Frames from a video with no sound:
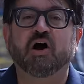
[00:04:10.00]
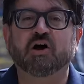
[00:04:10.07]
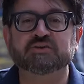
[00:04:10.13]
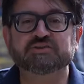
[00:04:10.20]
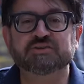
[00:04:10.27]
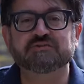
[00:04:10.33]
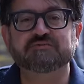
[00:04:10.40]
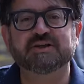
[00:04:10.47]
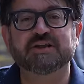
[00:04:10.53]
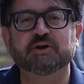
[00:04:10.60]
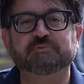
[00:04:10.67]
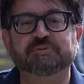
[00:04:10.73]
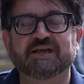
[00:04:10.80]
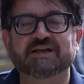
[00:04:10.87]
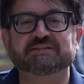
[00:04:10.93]
Also, the
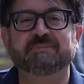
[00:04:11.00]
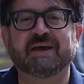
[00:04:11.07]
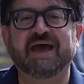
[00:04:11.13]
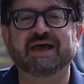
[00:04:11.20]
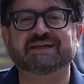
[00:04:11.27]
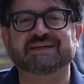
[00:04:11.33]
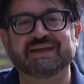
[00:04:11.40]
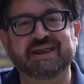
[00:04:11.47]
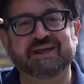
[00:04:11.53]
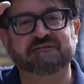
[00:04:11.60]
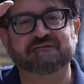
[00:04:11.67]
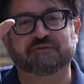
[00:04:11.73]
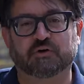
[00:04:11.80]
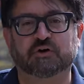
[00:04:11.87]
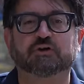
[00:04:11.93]
video plays back in a
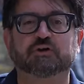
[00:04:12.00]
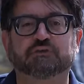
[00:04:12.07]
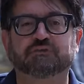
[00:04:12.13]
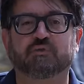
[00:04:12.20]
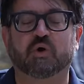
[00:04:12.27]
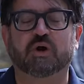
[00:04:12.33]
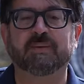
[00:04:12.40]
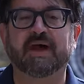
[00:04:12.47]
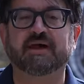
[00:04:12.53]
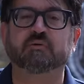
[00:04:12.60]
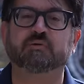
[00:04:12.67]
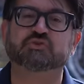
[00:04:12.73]
vertical format,